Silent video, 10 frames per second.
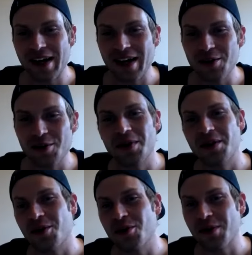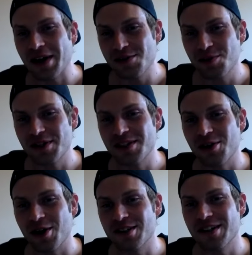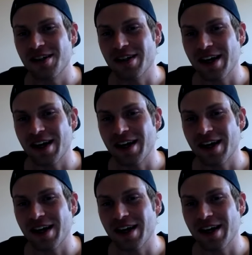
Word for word: Candow, and then all the rest, put it to Doctor Darren